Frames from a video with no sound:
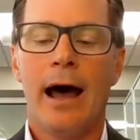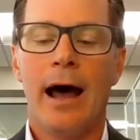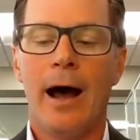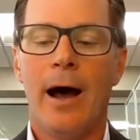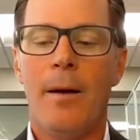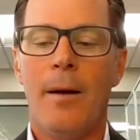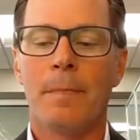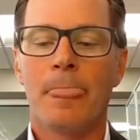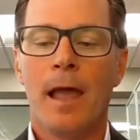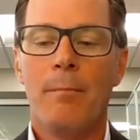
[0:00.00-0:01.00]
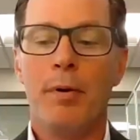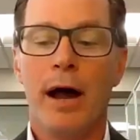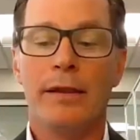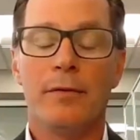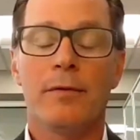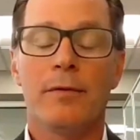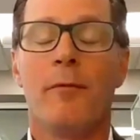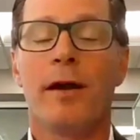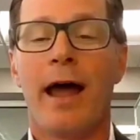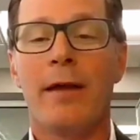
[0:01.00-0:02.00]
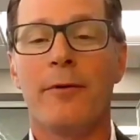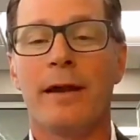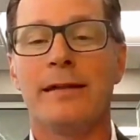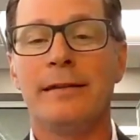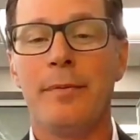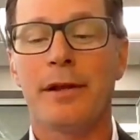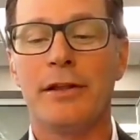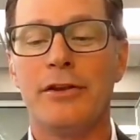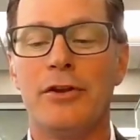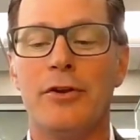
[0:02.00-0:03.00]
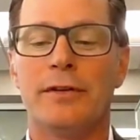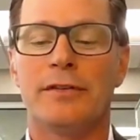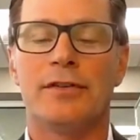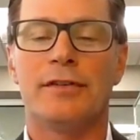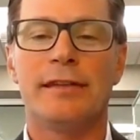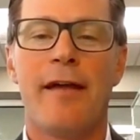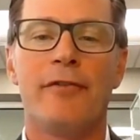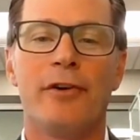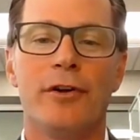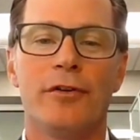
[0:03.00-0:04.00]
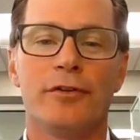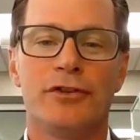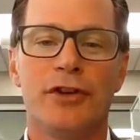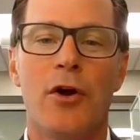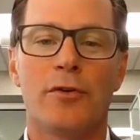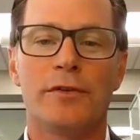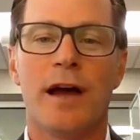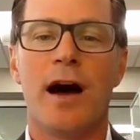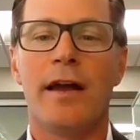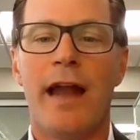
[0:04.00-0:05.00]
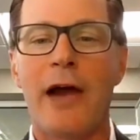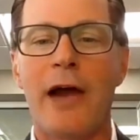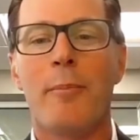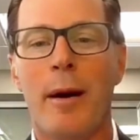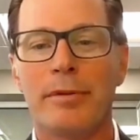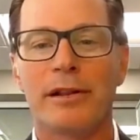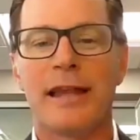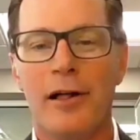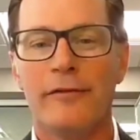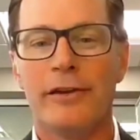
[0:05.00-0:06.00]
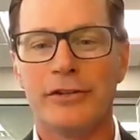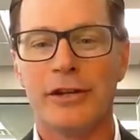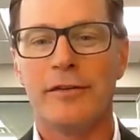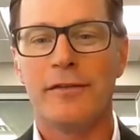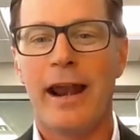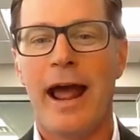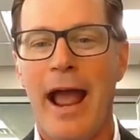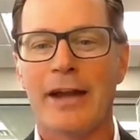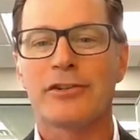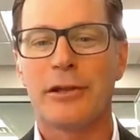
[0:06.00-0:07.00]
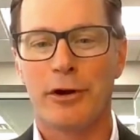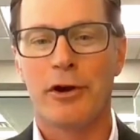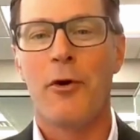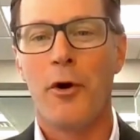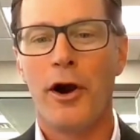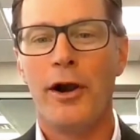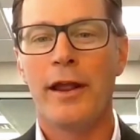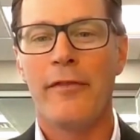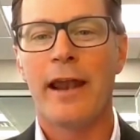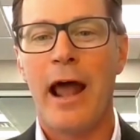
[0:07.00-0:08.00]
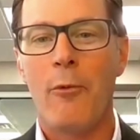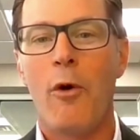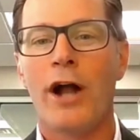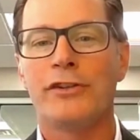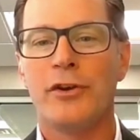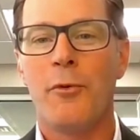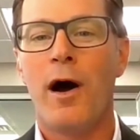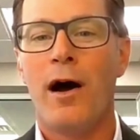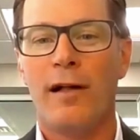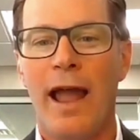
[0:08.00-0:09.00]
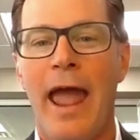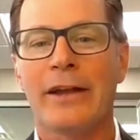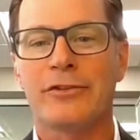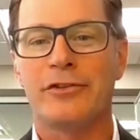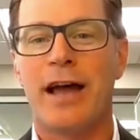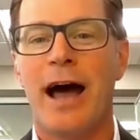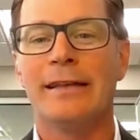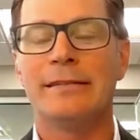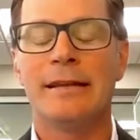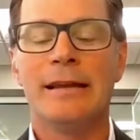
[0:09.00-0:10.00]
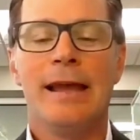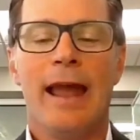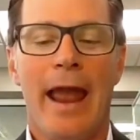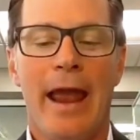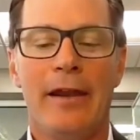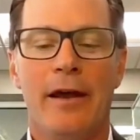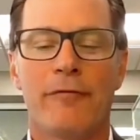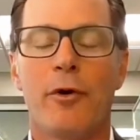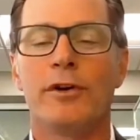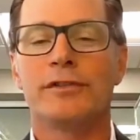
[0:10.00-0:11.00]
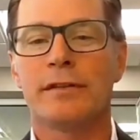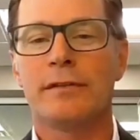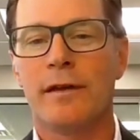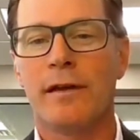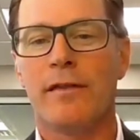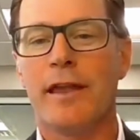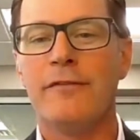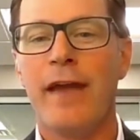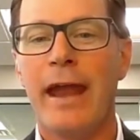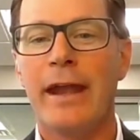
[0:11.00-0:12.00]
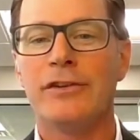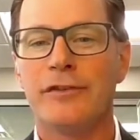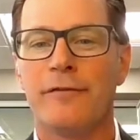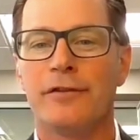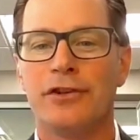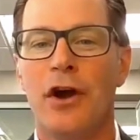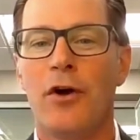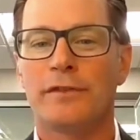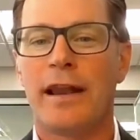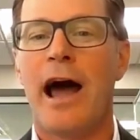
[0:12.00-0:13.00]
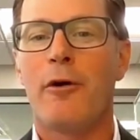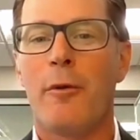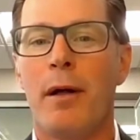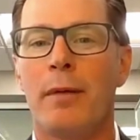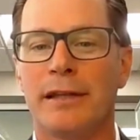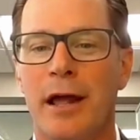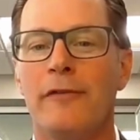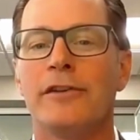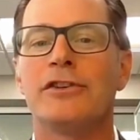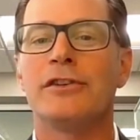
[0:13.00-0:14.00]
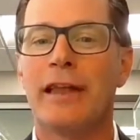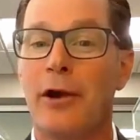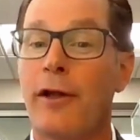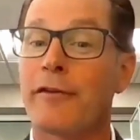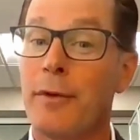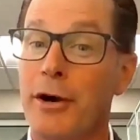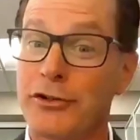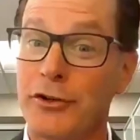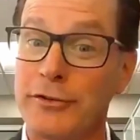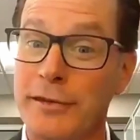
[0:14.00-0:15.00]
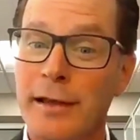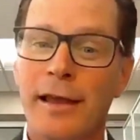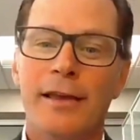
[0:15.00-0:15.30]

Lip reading: But what I typically do is there's several shows on Iowa Public Television that I actually record, and then I watch it while I exercise. And of course, the advantage of shows on Iowa Public Television is they don't have commercials.